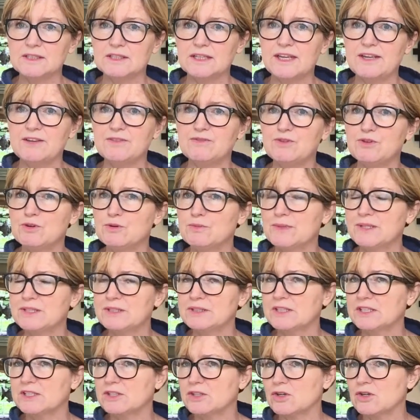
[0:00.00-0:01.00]
If your
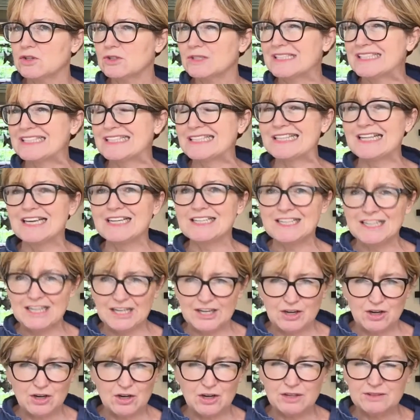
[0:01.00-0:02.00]
milk has gone
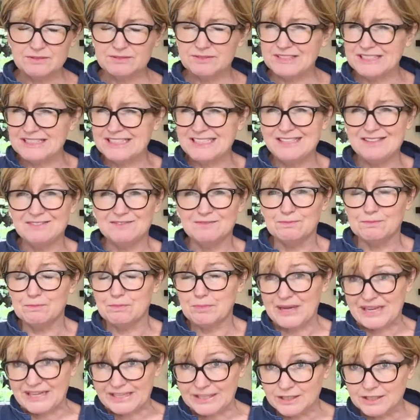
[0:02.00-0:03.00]
slightly off, it's even
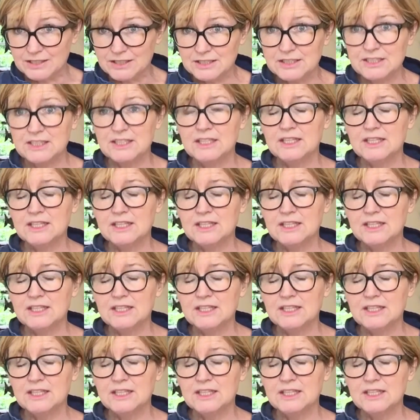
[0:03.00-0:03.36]
better.